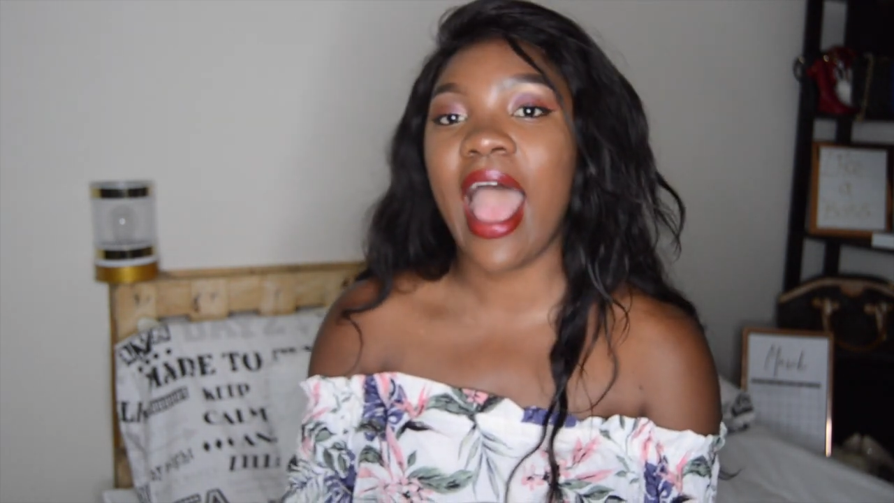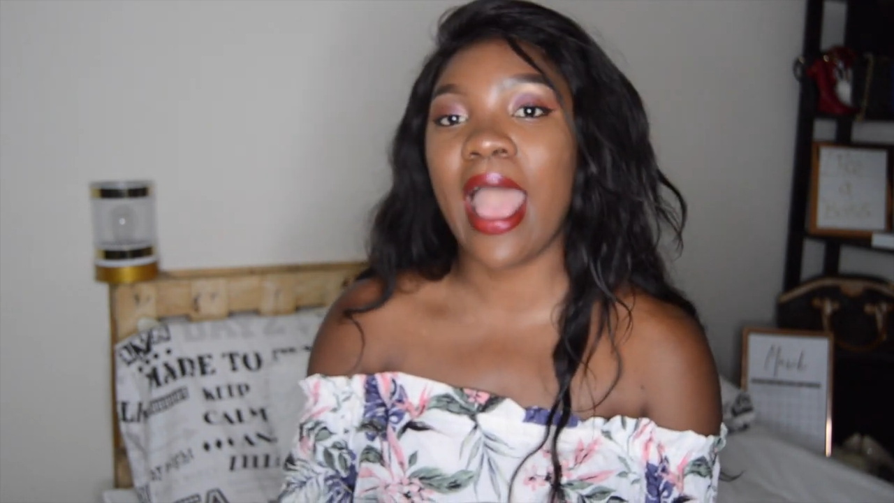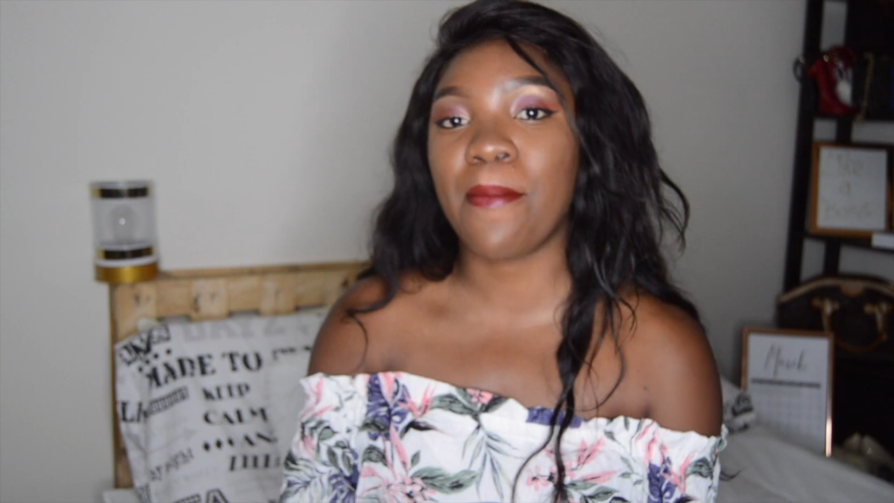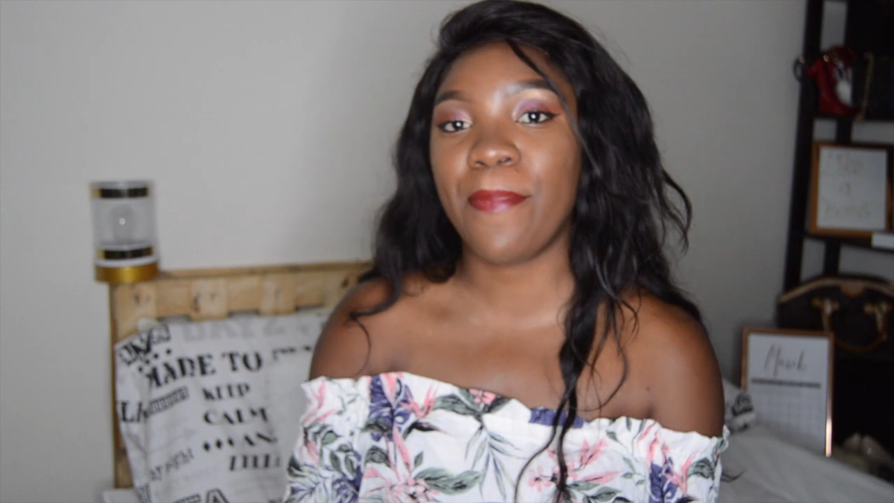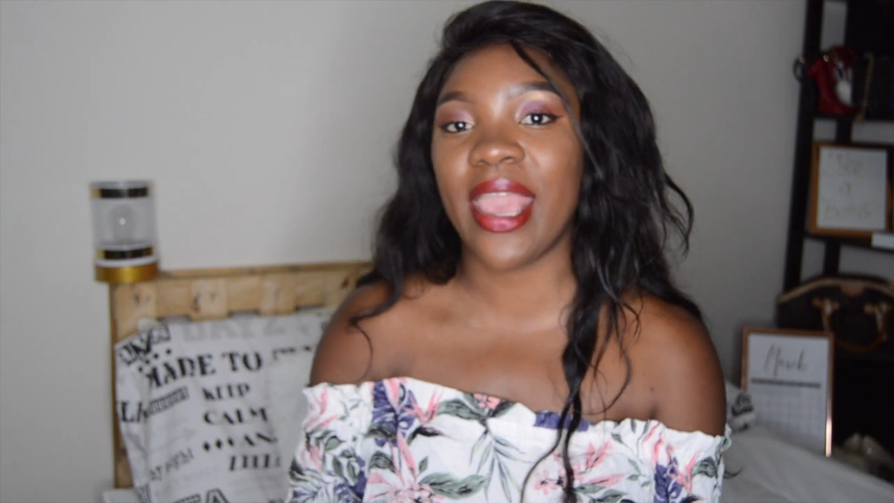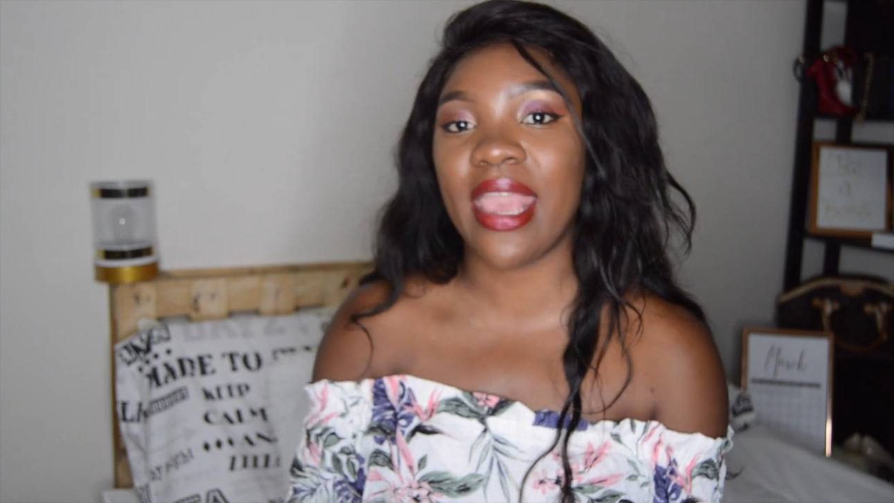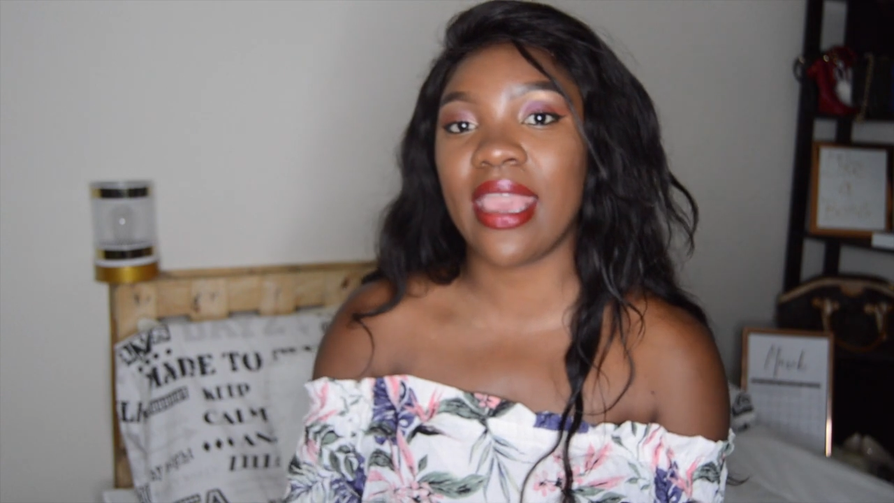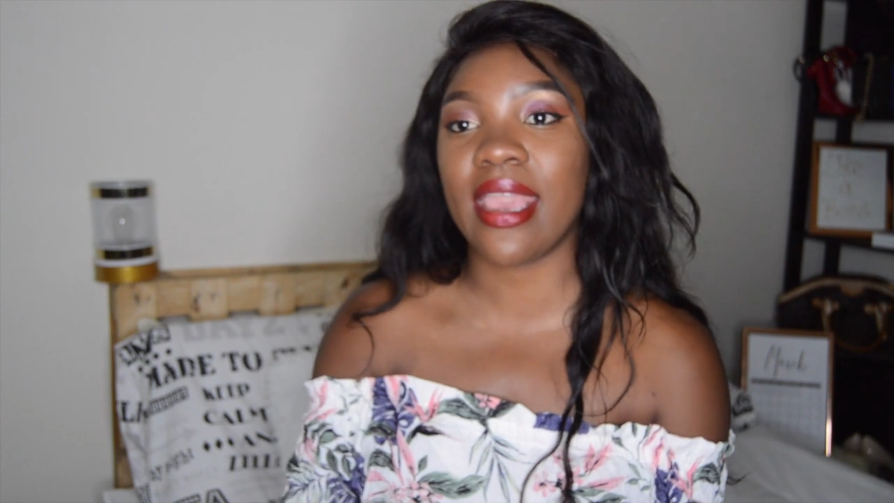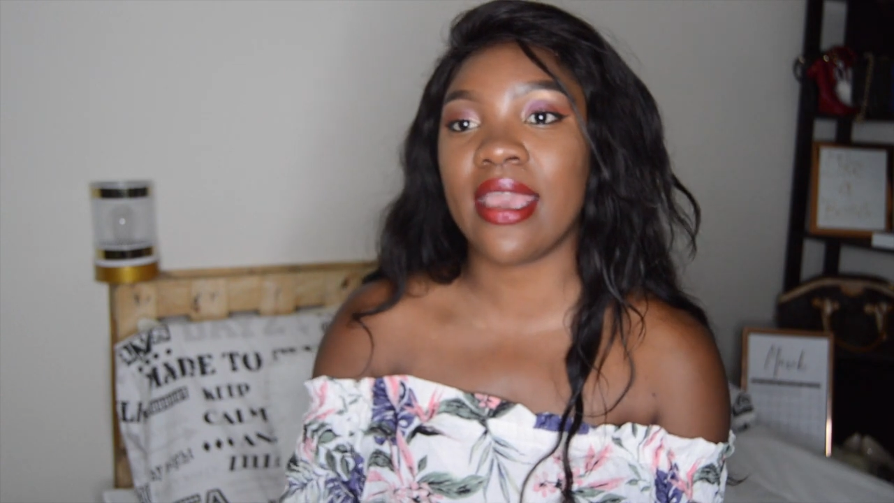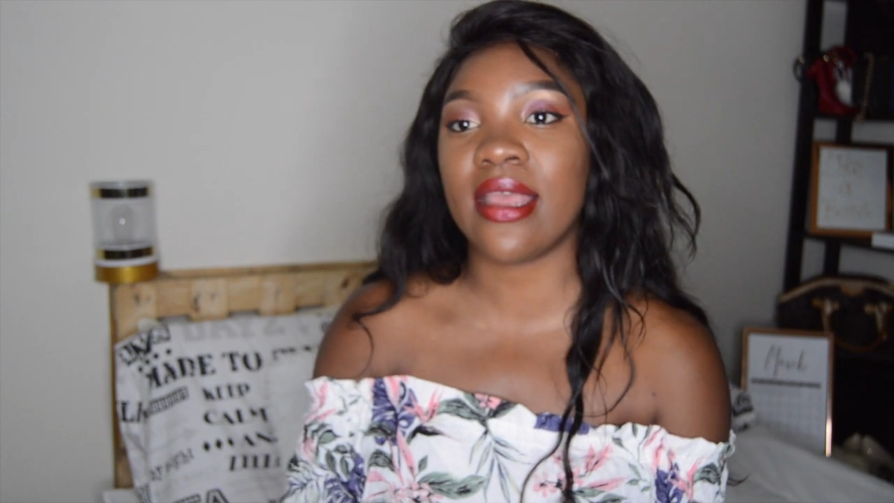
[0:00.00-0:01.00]
I
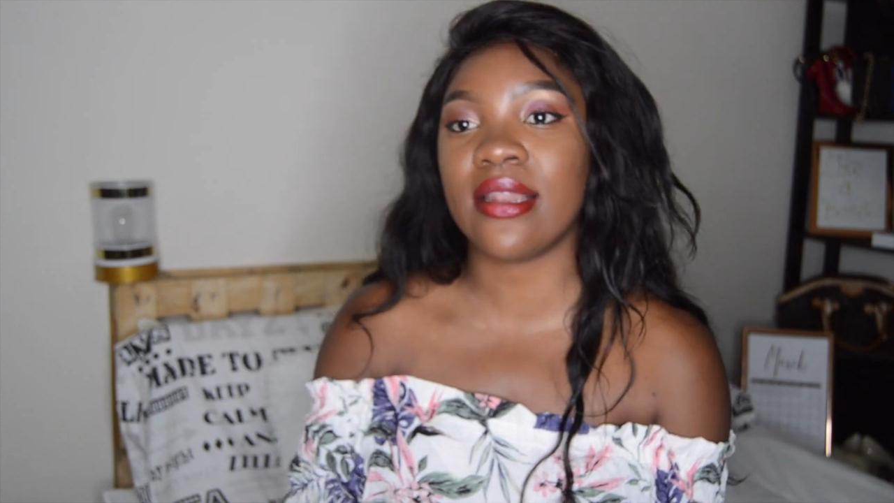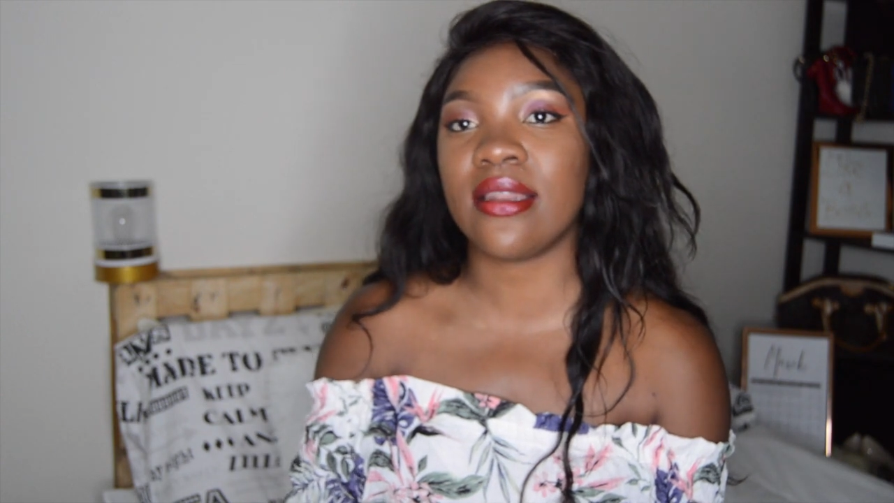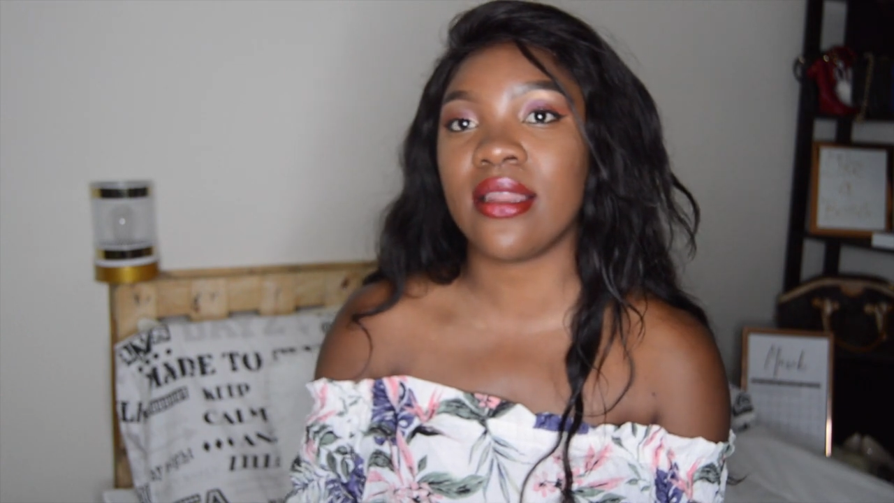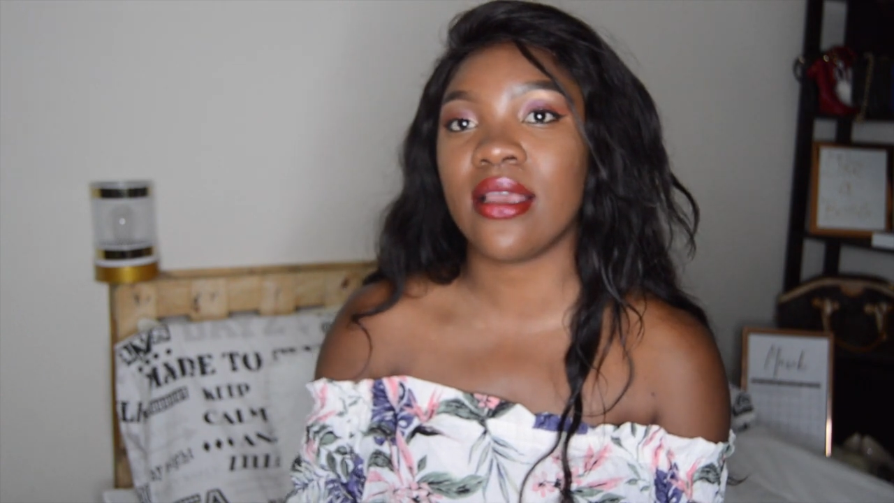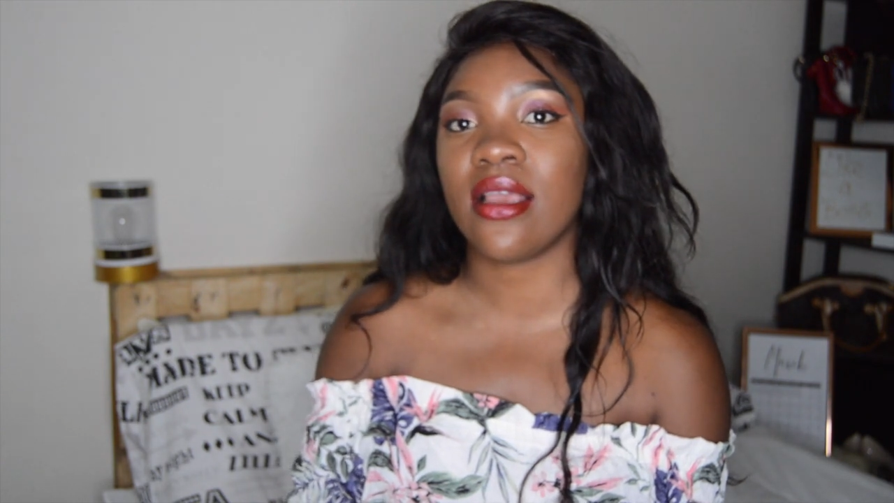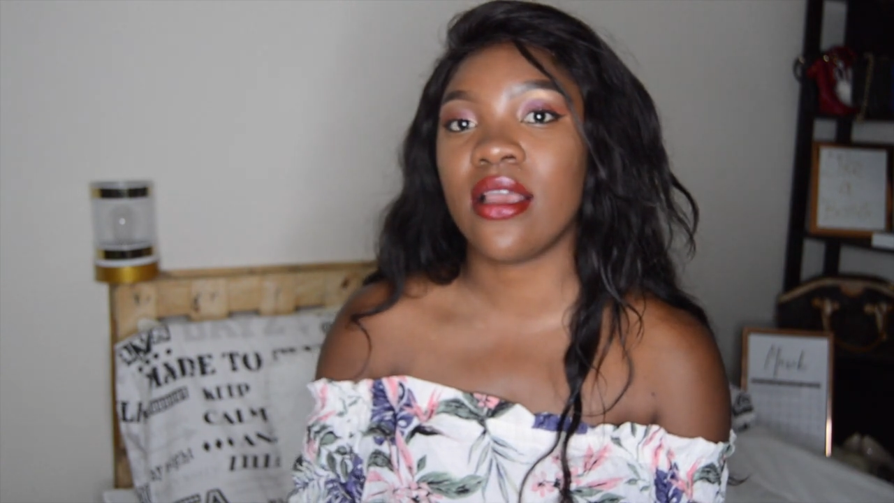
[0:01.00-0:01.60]
pay in